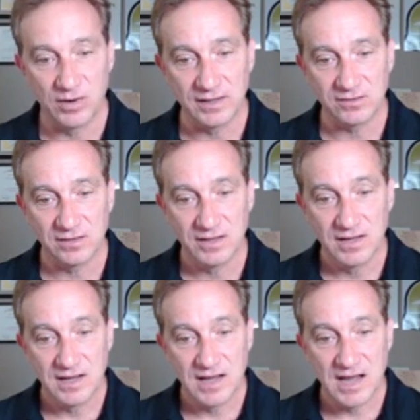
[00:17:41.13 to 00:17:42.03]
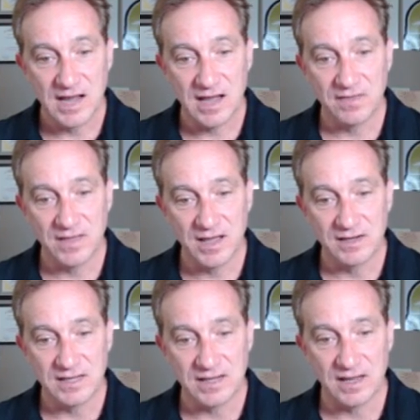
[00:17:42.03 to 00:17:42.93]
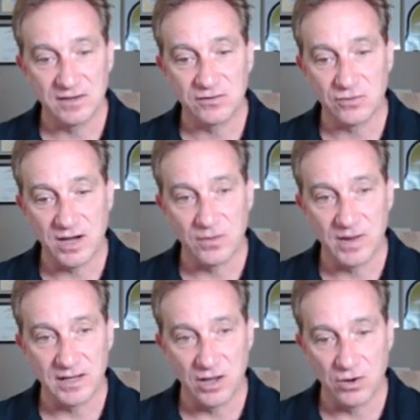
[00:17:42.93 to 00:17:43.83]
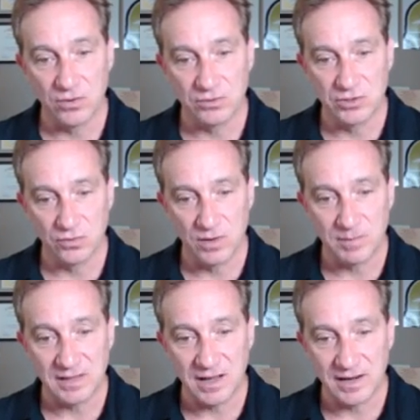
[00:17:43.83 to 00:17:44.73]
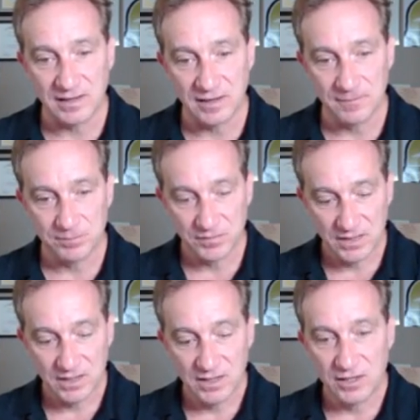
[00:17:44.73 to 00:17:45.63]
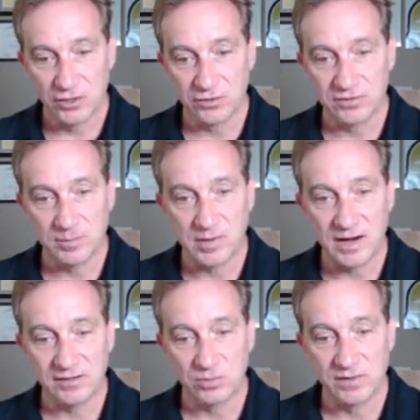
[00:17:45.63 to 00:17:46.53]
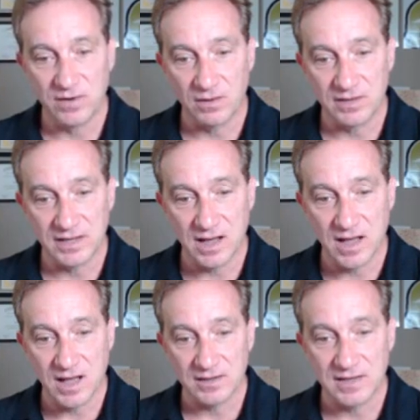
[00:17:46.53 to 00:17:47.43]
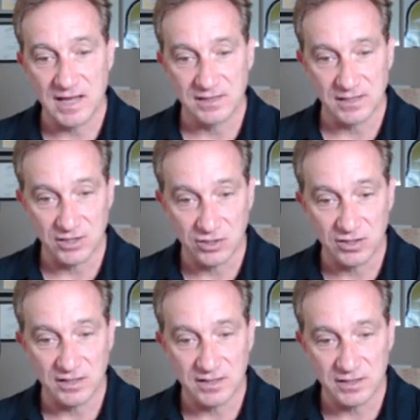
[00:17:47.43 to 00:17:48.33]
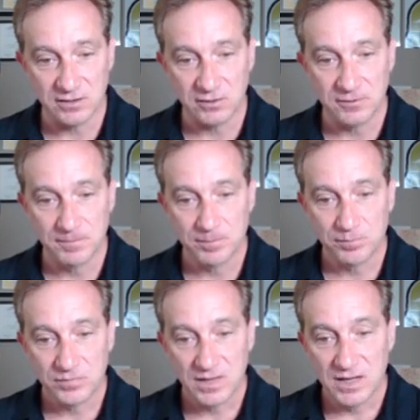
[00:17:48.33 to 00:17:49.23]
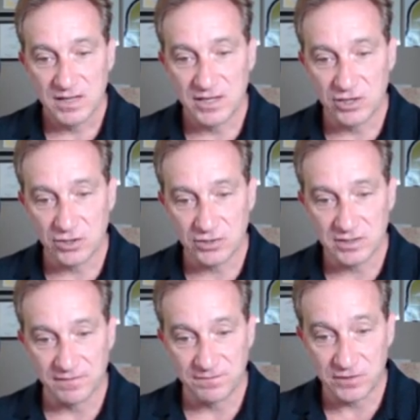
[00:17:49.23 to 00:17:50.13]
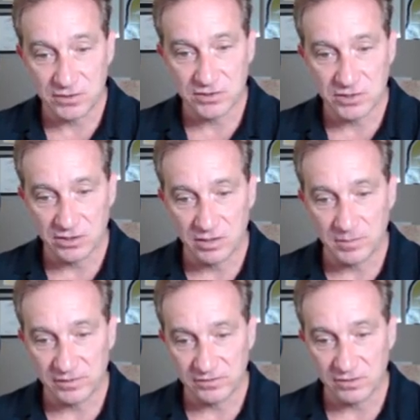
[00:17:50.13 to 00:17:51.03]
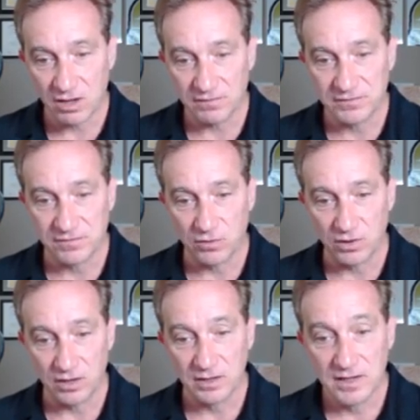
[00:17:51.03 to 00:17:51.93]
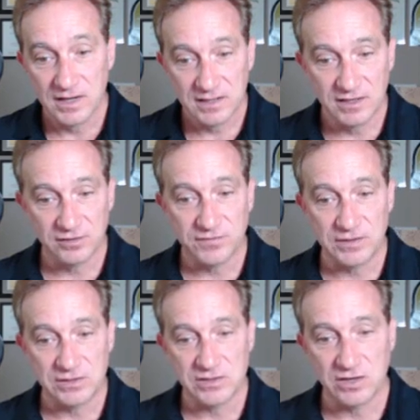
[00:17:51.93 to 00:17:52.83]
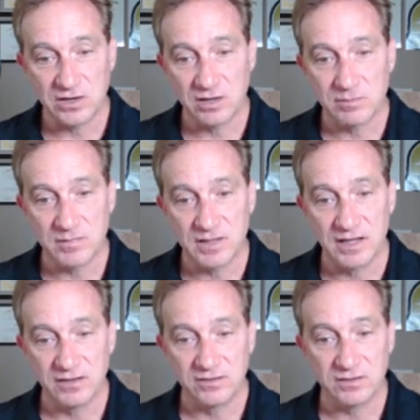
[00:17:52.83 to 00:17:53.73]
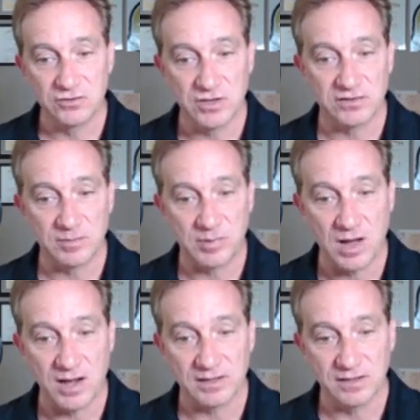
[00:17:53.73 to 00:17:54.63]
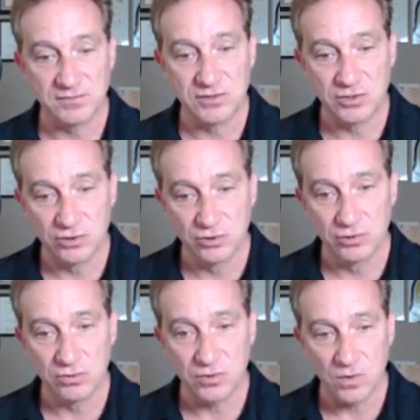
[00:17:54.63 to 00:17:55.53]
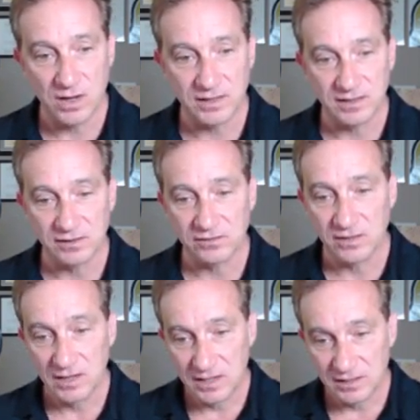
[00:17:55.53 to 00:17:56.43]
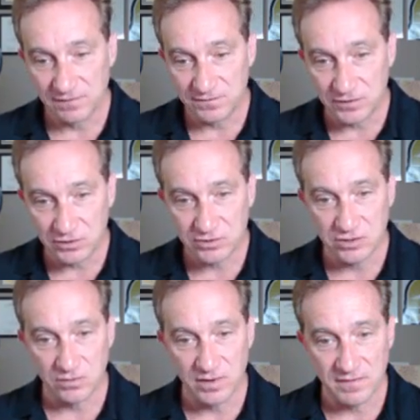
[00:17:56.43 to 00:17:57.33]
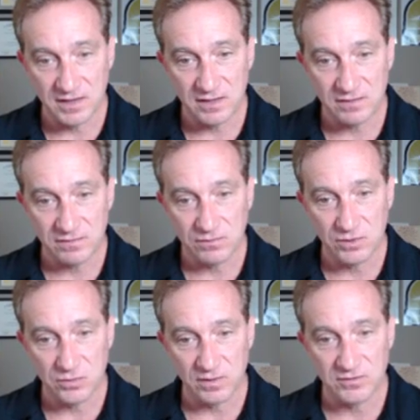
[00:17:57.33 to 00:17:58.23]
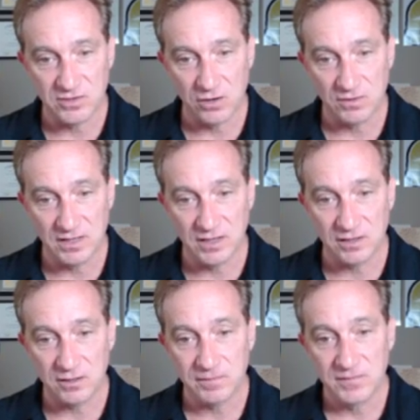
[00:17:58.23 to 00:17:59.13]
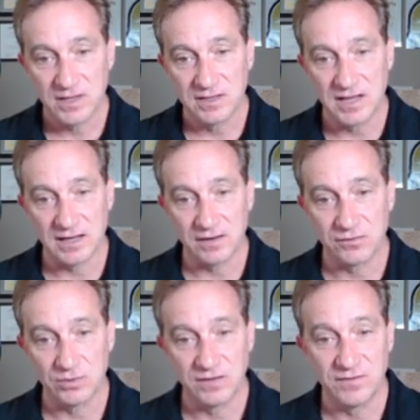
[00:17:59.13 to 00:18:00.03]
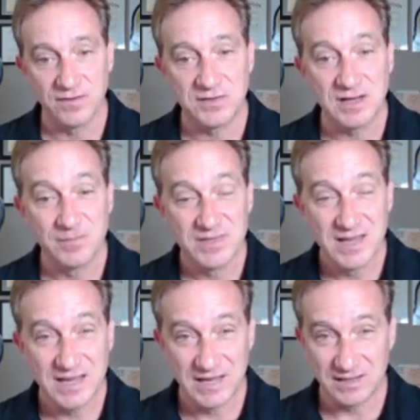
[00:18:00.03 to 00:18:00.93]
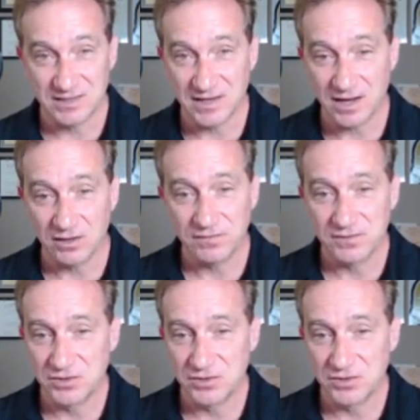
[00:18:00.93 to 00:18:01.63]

And then he can straight away go to applying it. Here's the price we've already got at the current yield. Here's the first term solved for. This first term is just the product of two quantities. The first derivative, which we've shown here, negative 350, itself just the